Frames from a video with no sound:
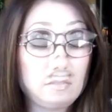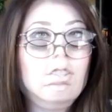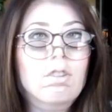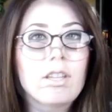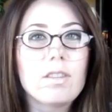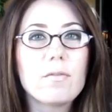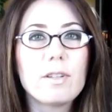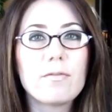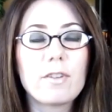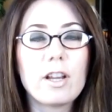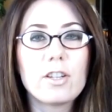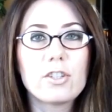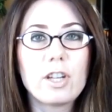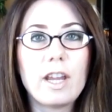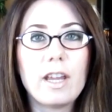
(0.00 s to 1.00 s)
I tried the
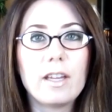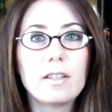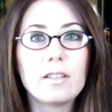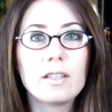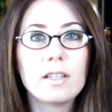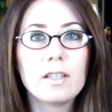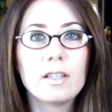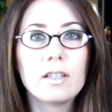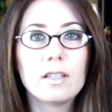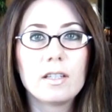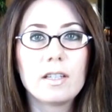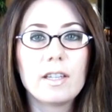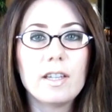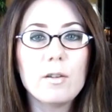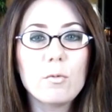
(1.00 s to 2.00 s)
Refresh and
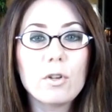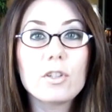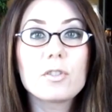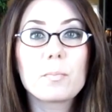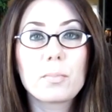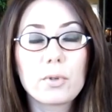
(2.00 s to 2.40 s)
it worked